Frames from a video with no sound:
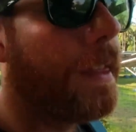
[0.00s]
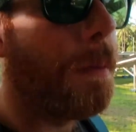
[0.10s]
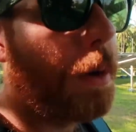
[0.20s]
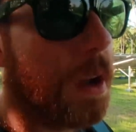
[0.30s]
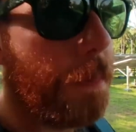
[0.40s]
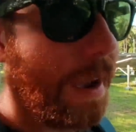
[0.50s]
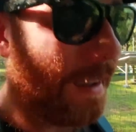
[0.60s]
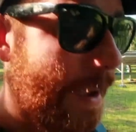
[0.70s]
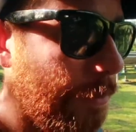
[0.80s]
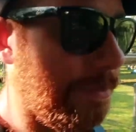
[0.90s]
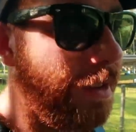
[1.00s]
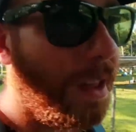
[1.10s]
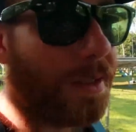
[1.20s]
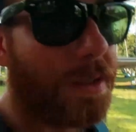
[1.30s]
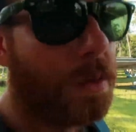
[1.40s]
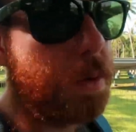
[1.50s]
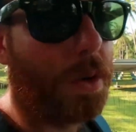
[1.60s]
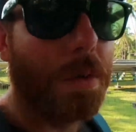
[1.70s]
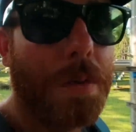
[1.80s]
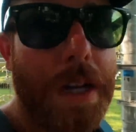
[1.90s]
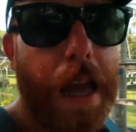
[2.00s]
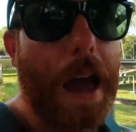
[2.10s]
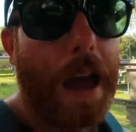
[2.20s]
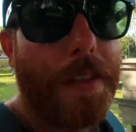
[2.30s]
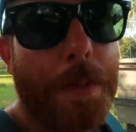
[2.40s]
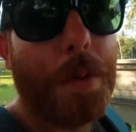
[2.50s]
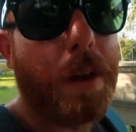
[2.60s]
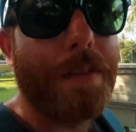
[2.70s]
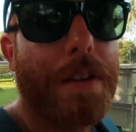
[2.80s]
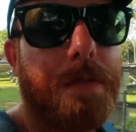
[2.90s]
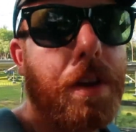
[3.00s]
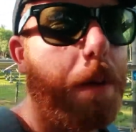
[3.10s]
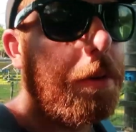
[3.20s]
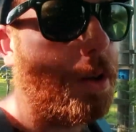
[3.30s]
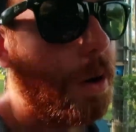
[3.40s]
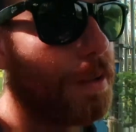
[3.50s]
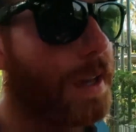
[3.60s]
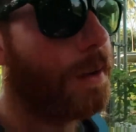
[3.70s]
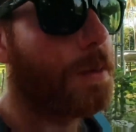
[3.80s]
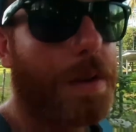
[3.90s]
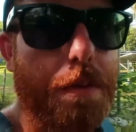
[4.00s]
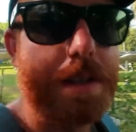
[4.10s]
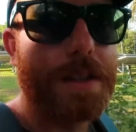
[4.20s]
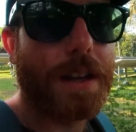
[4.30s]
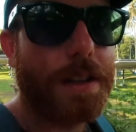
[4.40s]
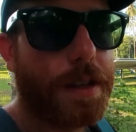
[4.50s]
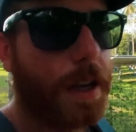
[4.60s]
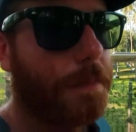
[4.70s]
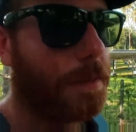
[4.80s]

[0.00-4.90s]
Then we're gonna go back out for another snorkel, and then probably have a couple of cocktails whilst watching the sunset.